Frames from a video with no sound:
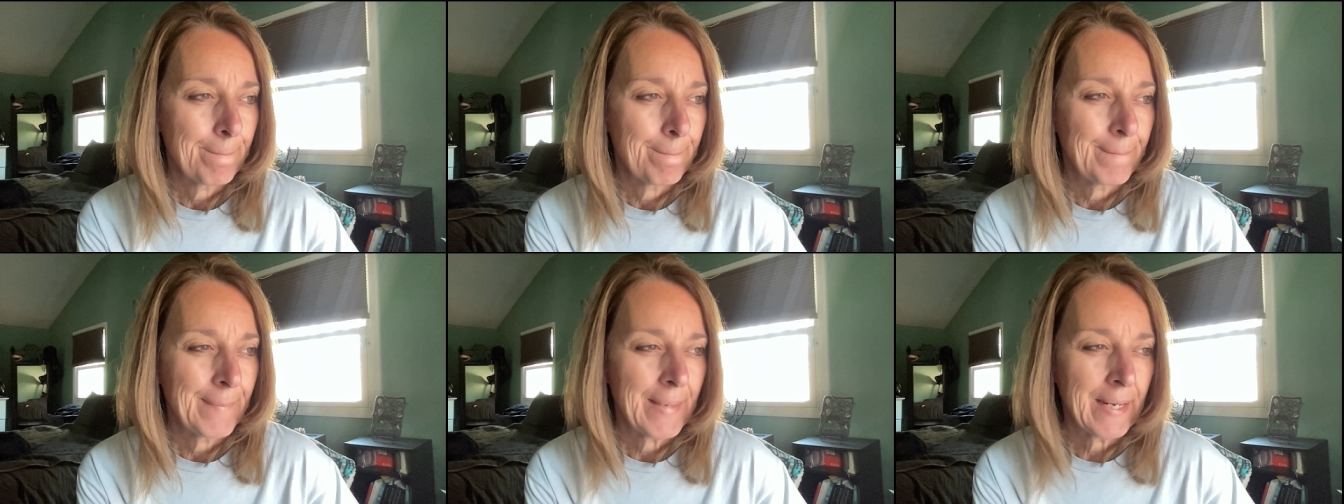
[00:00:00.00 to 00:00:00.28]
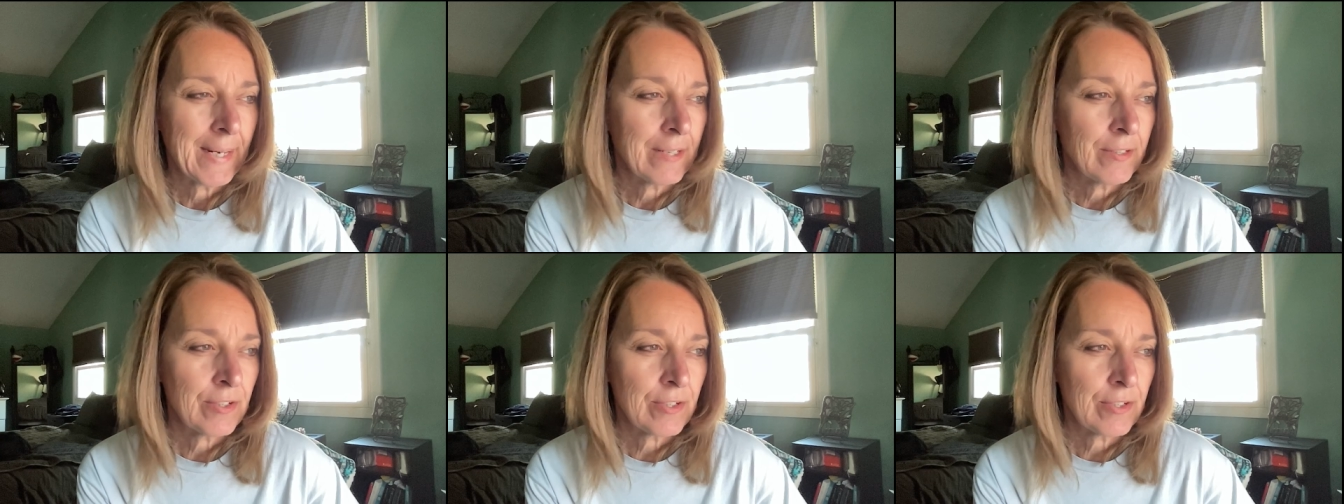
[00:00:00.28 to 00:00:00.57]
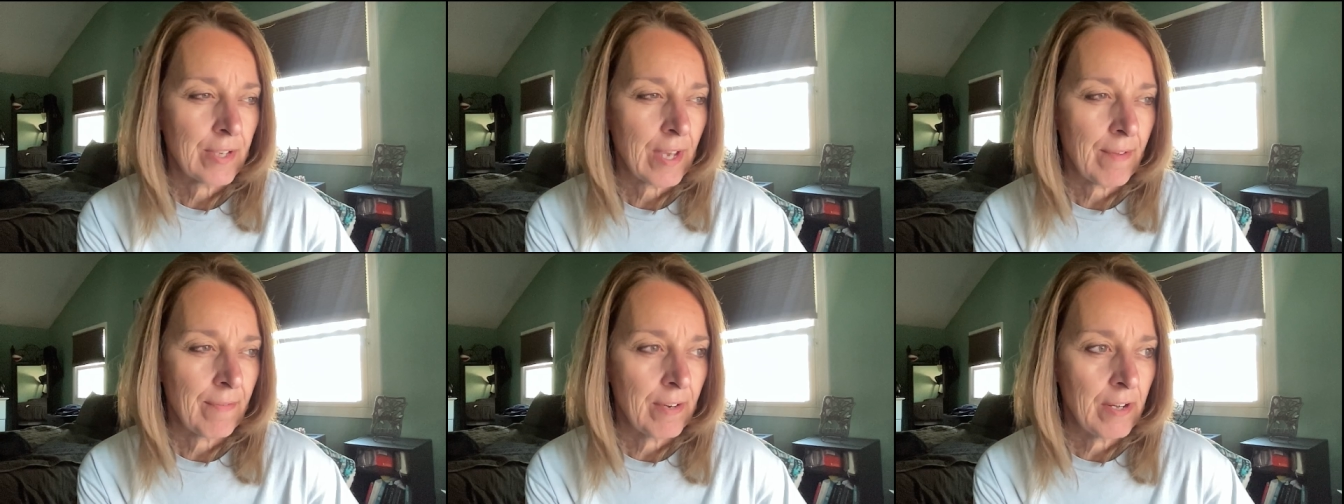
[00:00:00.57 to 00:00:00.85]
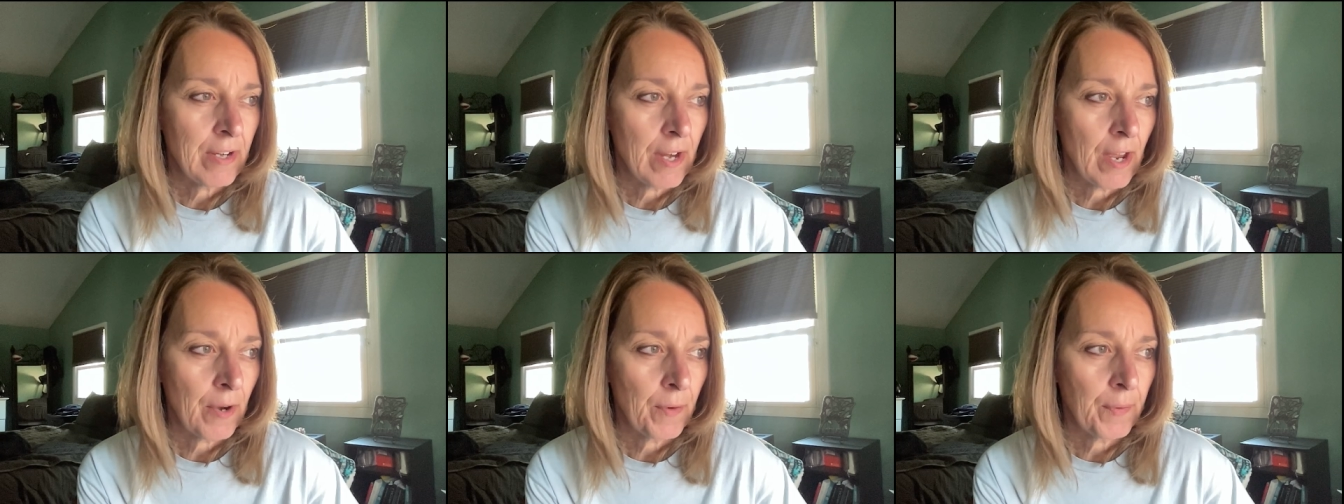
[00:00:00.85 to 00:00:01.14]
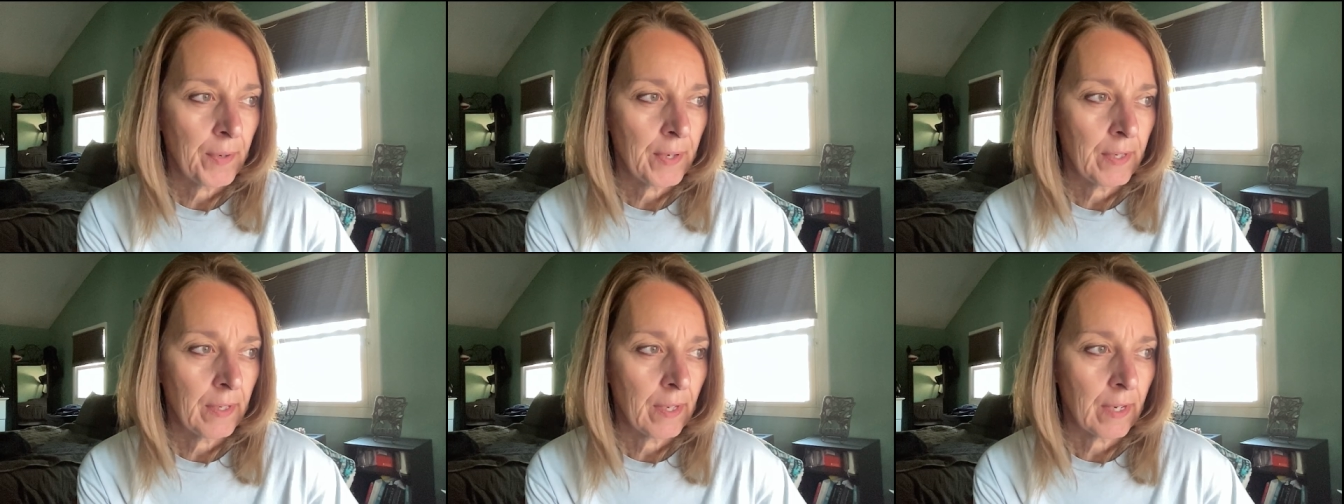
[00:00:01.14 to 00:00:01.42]
And I just have a
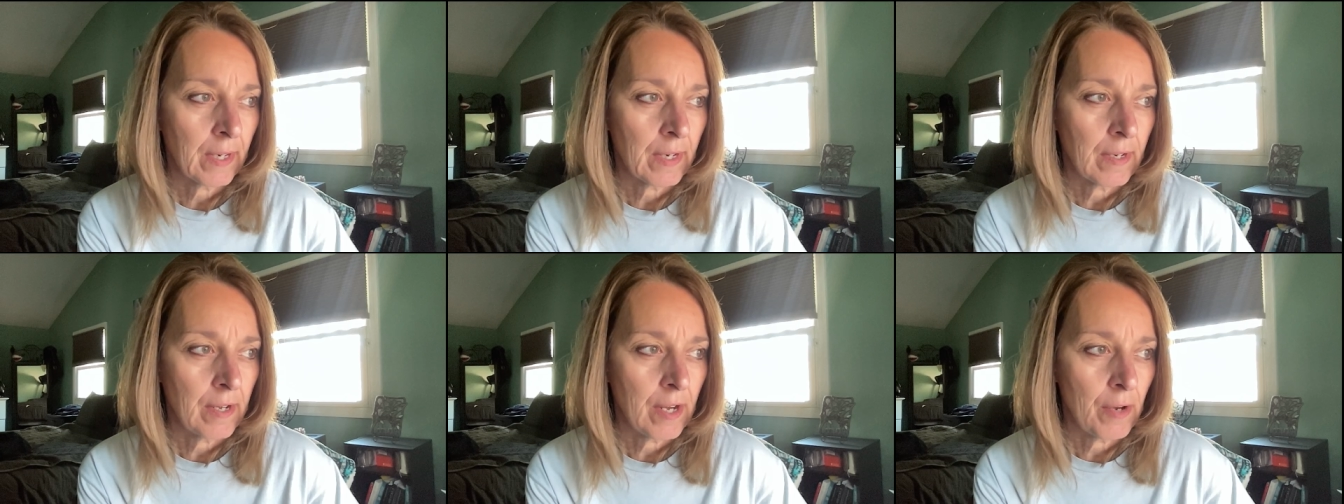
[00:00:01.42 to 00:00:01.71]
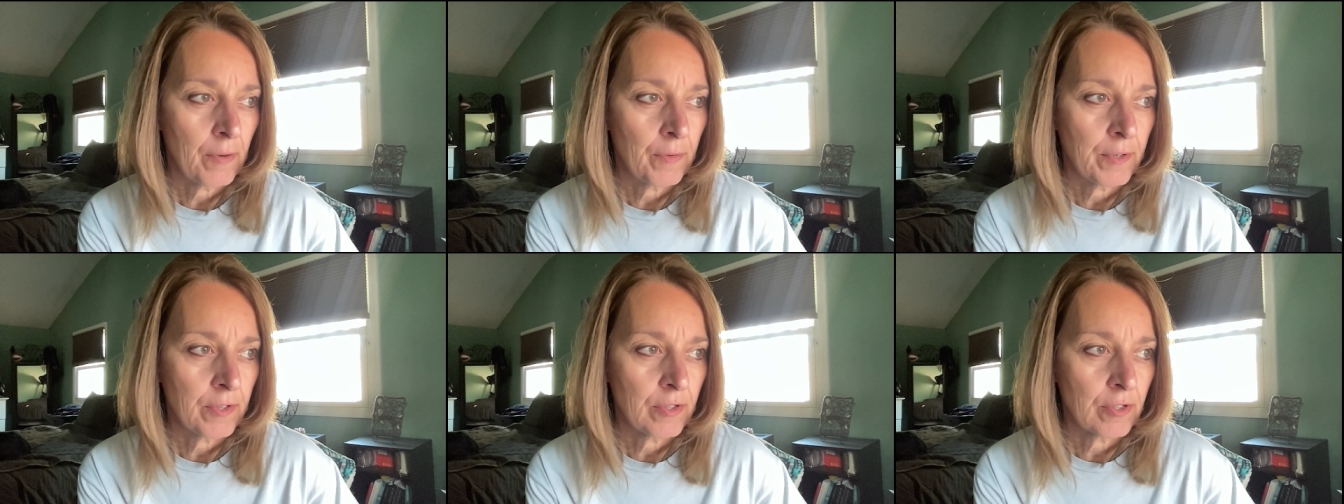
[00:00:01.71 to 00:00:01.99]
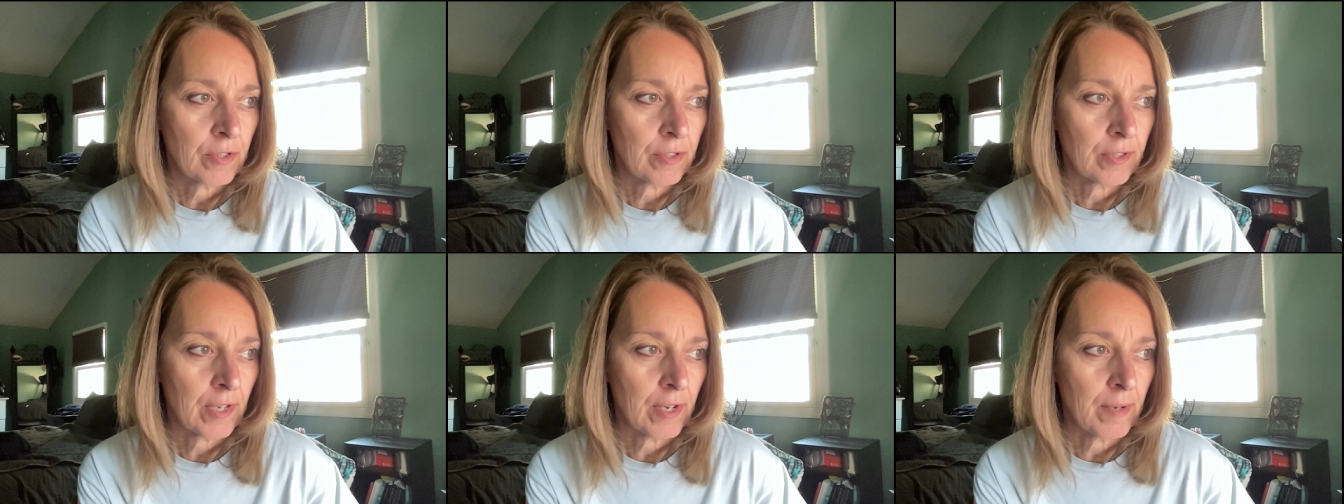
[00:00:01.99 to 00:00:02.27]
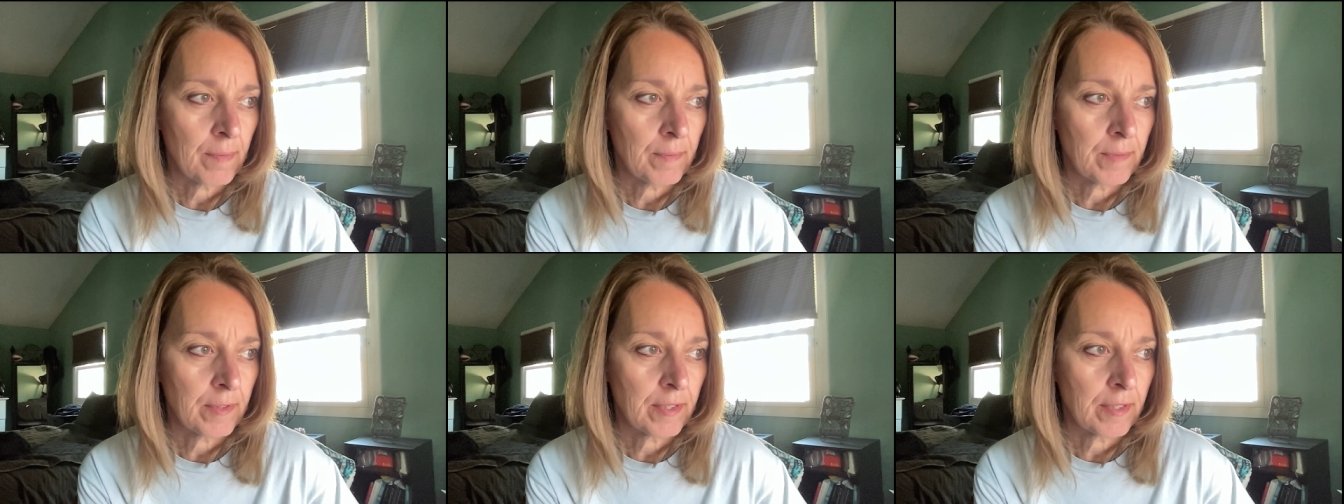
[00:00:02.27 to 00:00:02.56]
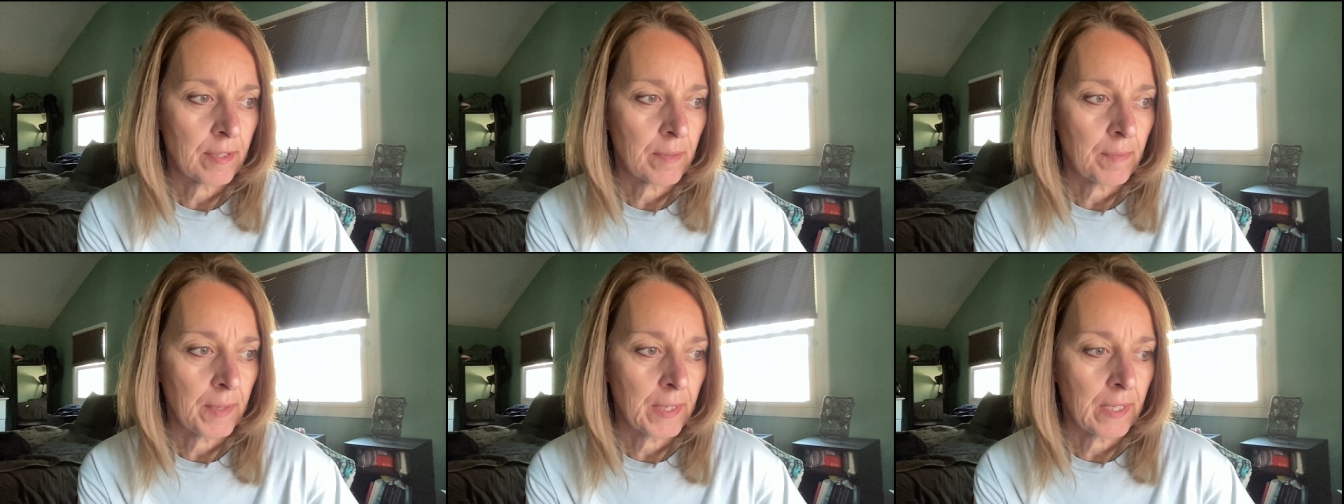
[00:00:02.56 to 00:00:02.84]
knowing, like a knowing just comes
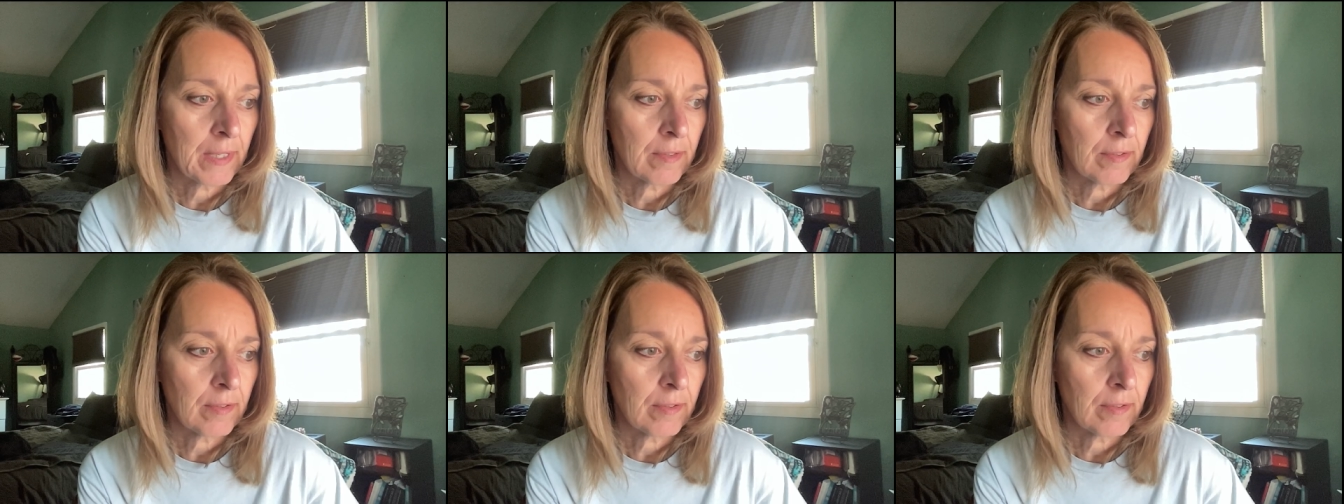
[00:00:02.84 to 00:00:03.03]
to me.